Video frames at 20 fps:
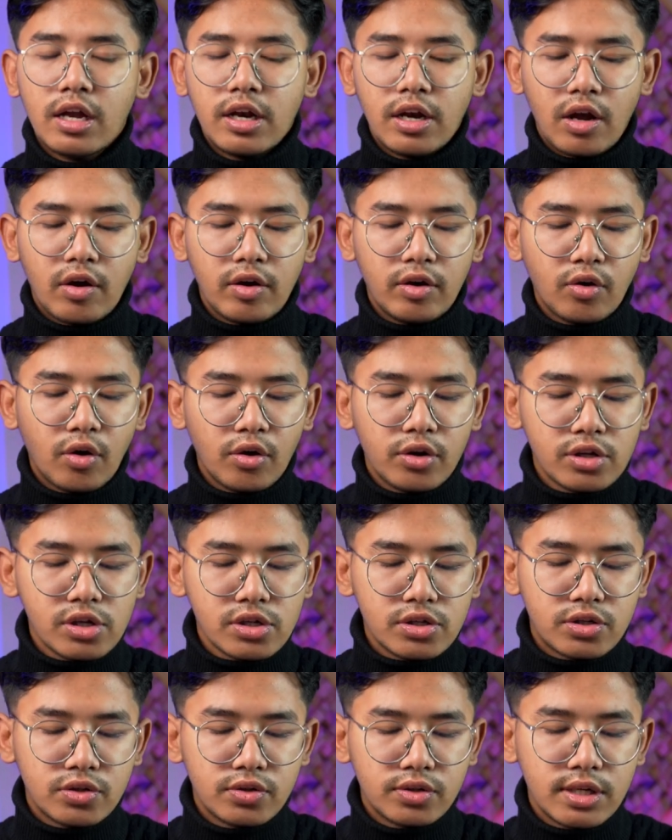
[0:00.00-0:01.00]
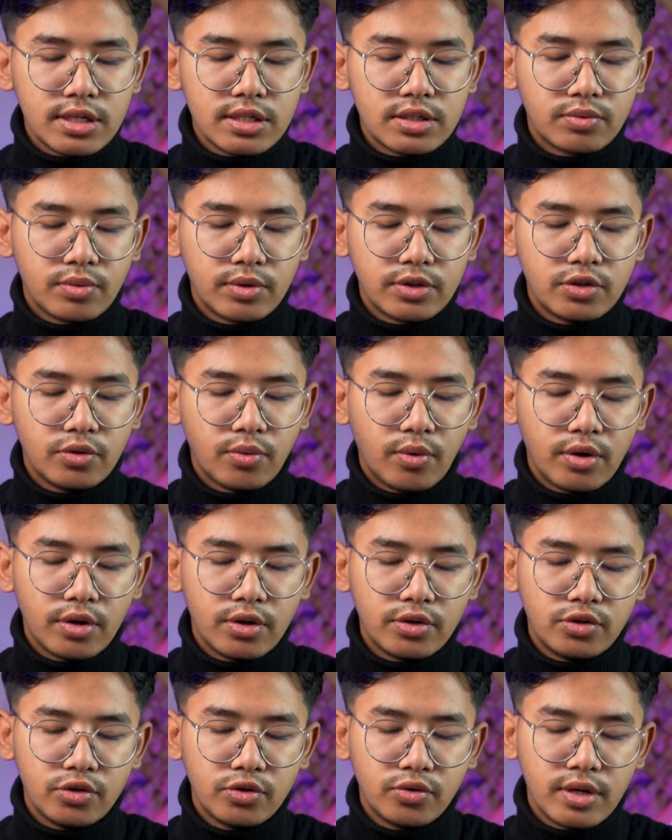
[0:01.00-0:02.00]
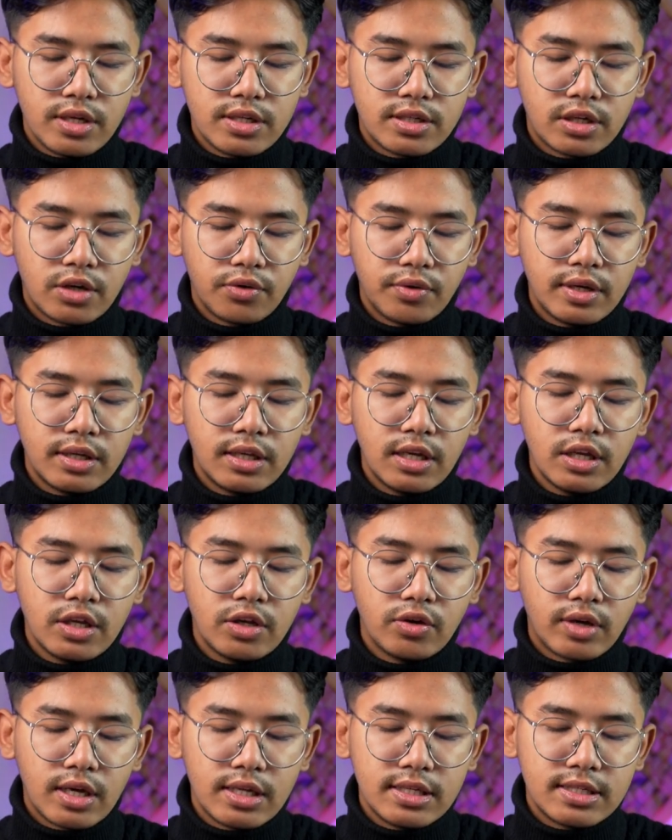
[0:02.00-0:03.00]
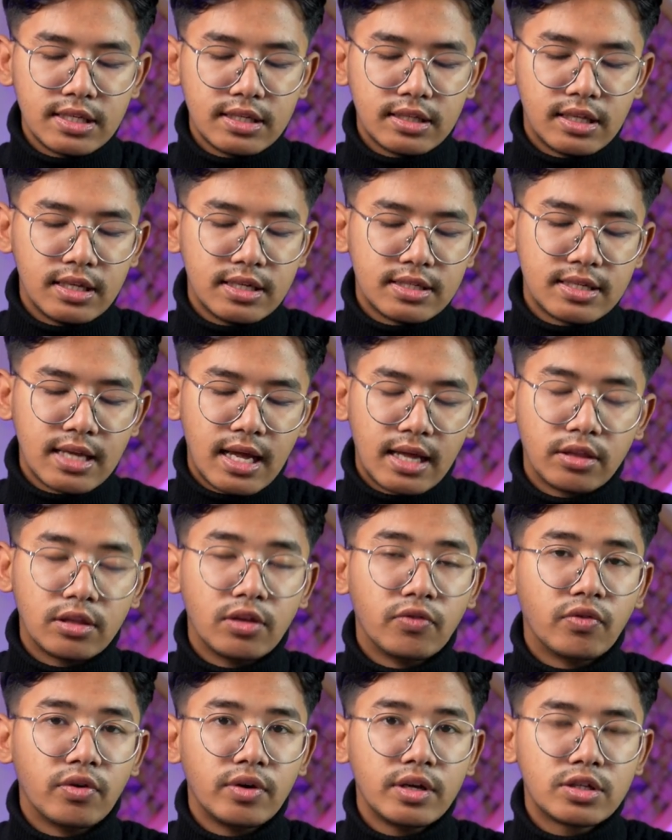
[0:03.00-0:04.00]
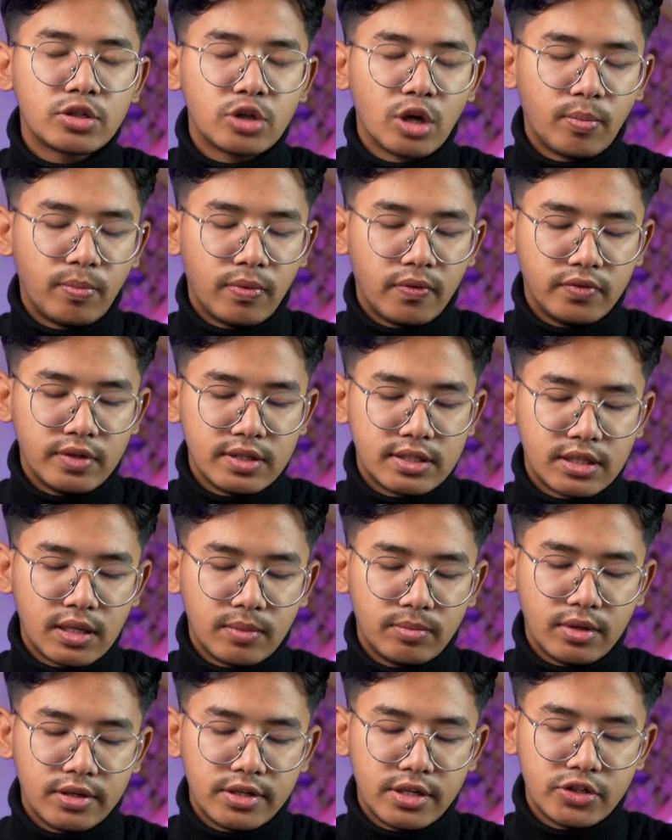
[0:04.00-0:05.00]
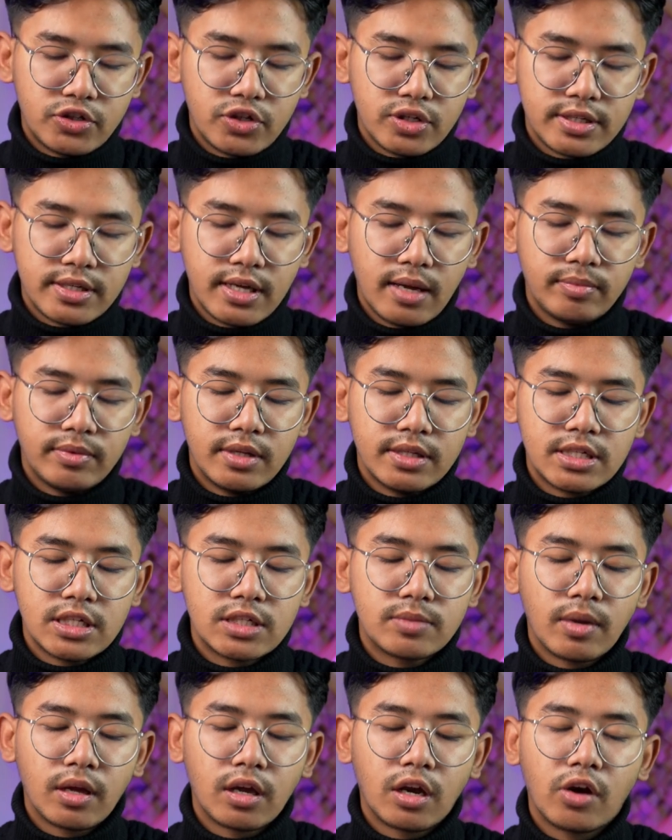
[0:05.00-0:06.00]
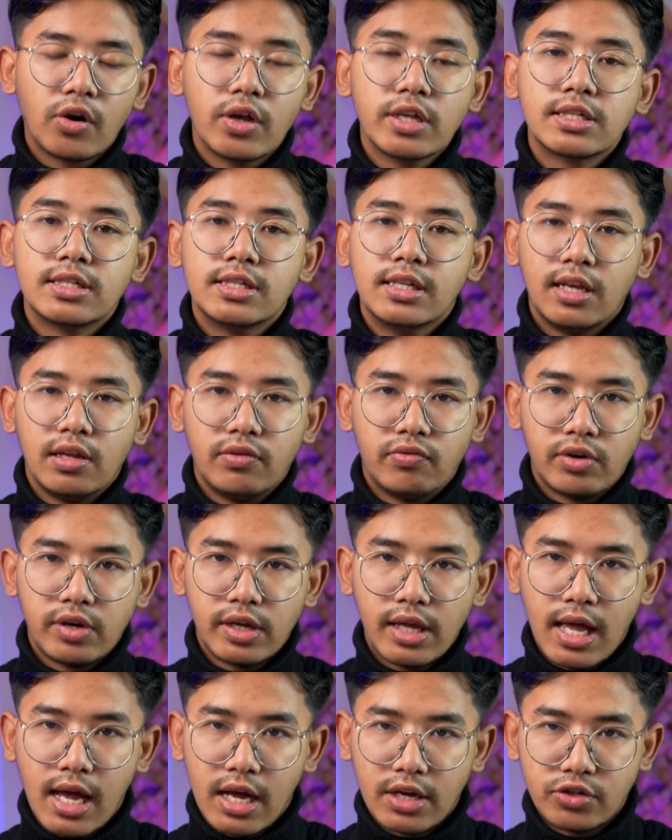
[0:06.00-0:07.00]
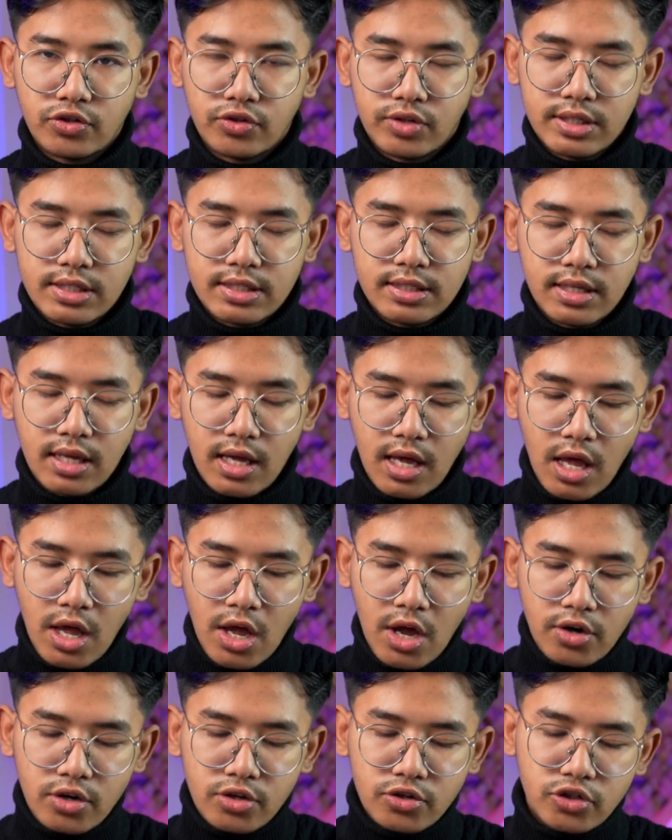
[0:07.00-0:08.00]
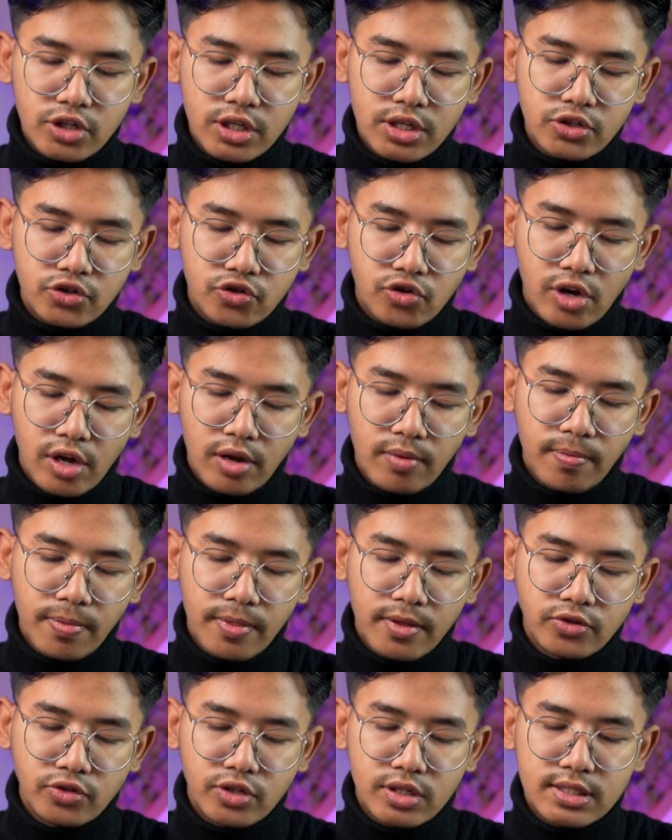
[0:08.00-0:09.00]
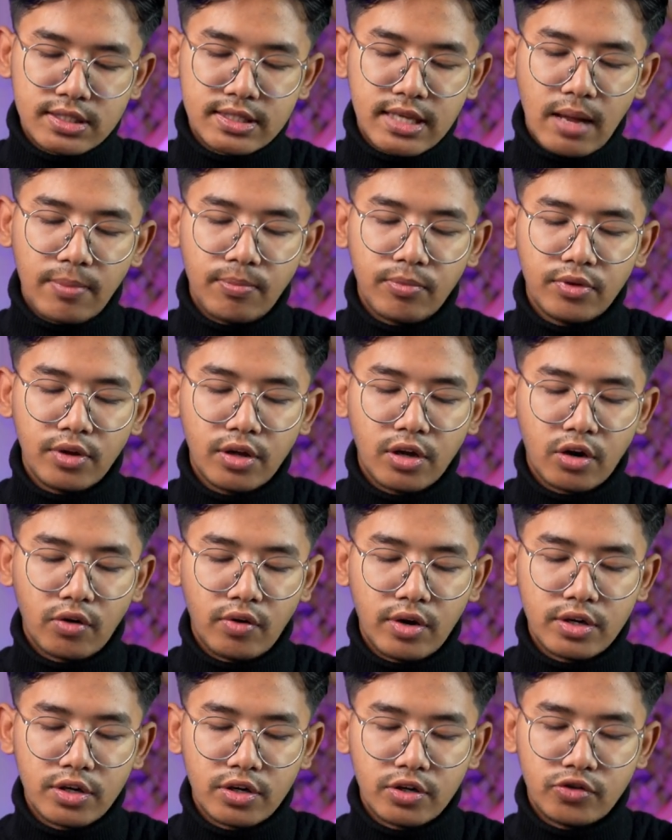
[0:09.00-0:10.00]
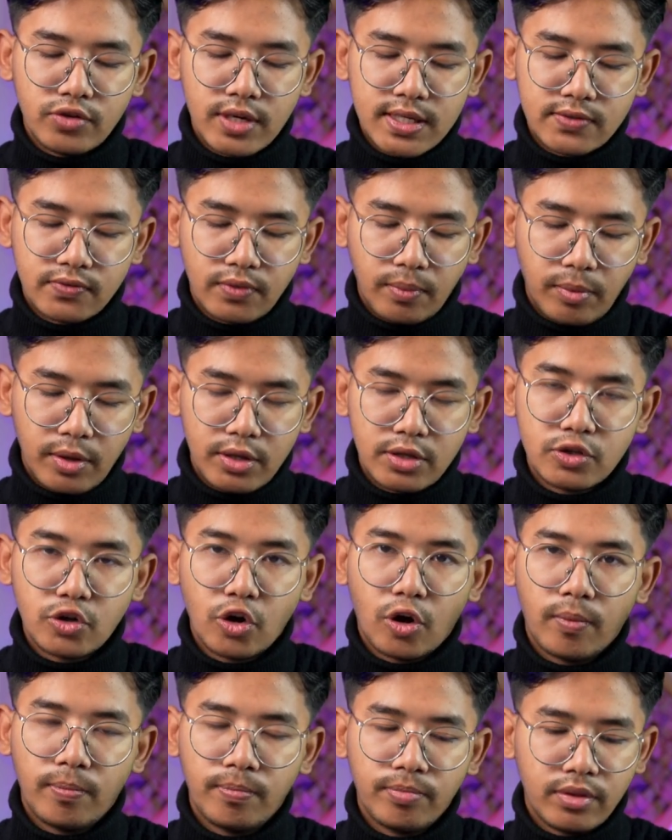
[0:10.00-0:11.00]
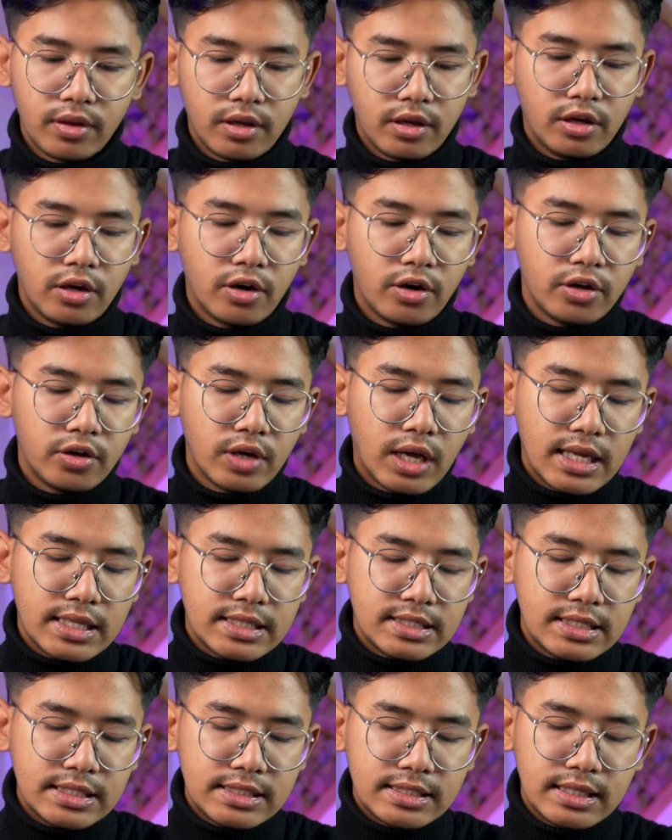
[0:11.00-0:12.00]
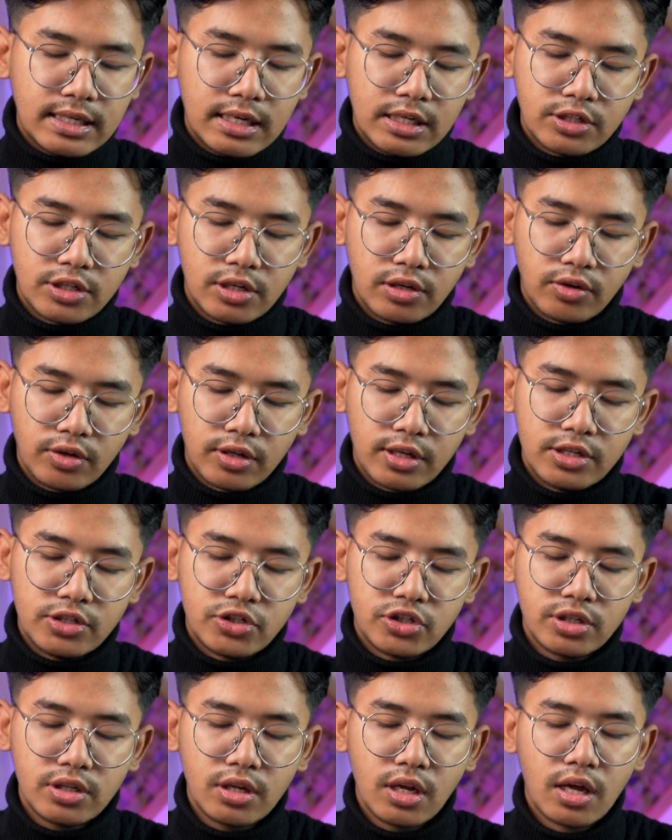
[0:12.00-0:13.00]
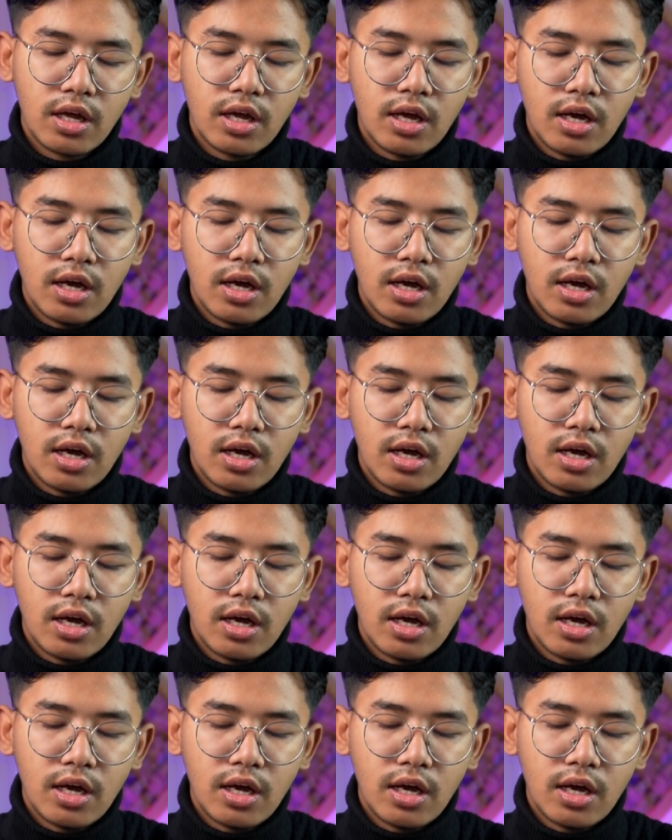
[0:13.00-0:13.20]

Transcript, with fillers: Now, in order to do this, what you want to do is currently you can see this at the very top of the Skip the Dishes app. This is my current delivery address. To change it, just tap on the current address from the top. Here you can see select your location.